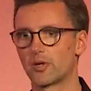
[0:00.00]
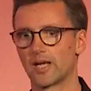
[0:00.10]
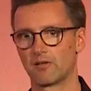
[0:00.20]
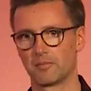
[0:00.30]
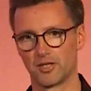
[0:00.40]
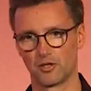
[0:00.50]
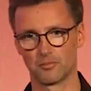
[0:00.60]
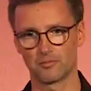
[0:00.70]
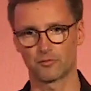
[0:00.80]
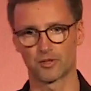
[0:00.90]
creative
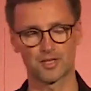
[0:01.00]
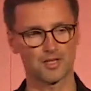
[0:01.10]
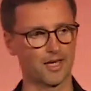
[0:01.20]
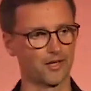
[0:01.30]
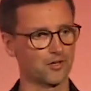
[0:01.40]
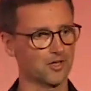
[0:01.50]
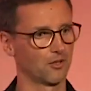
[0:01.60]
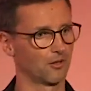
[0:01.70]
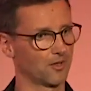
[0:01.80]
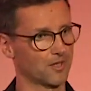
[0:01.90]
medium for designers
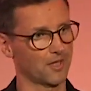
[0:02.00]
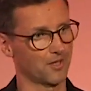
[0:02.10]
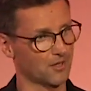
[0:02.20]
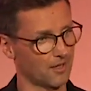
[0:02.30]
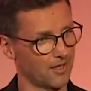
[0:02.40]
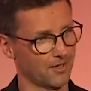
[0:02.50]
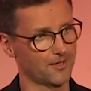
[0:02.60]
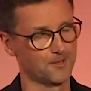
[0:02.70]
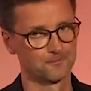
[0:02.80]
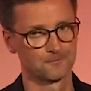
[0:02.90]
and non-designers
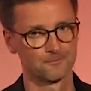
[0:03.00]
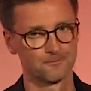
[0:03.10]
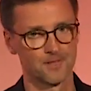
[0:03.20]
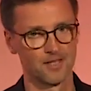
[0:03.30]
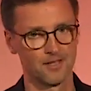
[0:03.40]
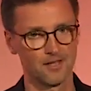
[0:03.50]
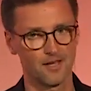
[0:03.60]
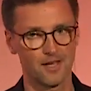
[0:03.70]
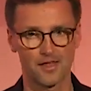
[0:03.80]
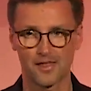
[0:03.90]
alike.
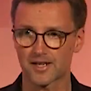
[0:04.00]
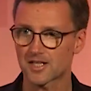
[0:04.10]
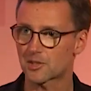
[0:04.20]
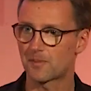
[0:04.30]
And that is